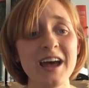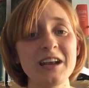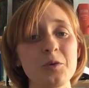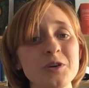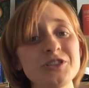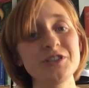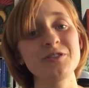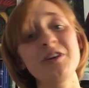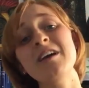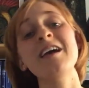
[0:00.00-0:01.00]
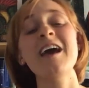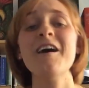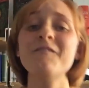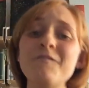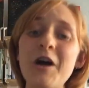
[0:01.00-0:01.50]
And I wish you
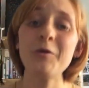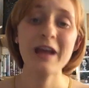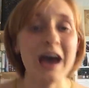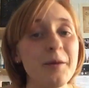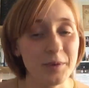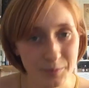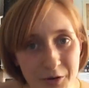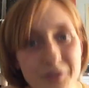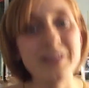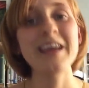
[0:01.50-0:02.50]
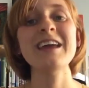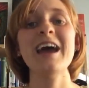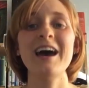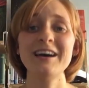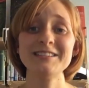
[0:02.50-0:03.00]
a very happy birthday
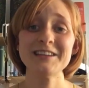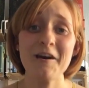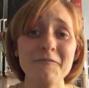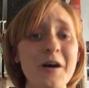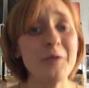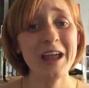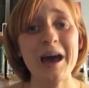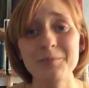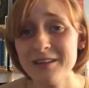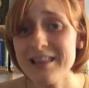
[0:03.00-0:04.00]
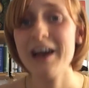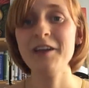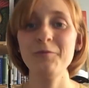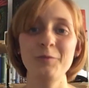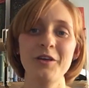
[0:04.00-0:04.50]
and a very happy
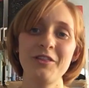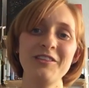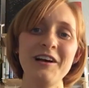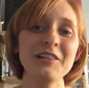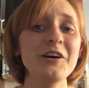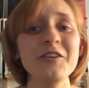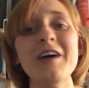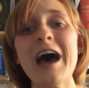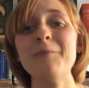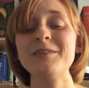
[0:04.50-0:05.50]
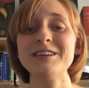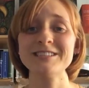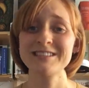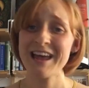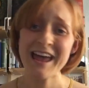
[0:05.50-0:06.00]
life with a lot of
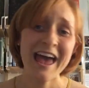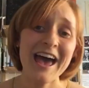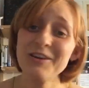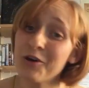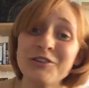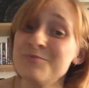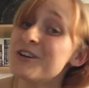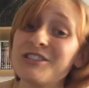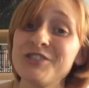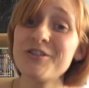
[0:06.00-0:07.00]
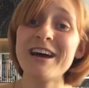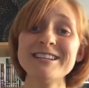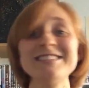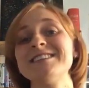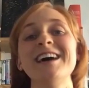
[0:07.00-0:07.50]
happiness and not too much
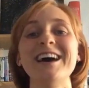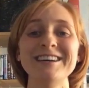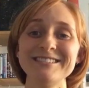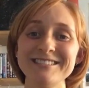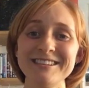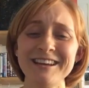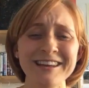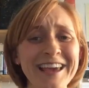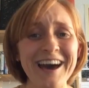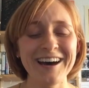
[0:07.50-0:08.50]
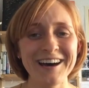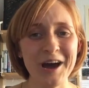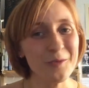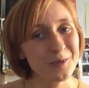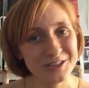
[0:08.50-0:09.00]
stress. And yeah,
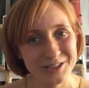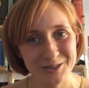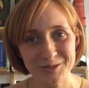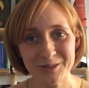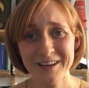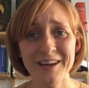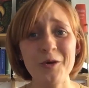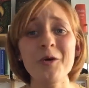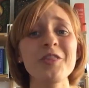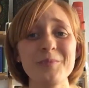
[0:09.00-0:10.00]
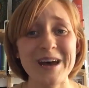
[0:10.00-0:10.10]
I wish you all the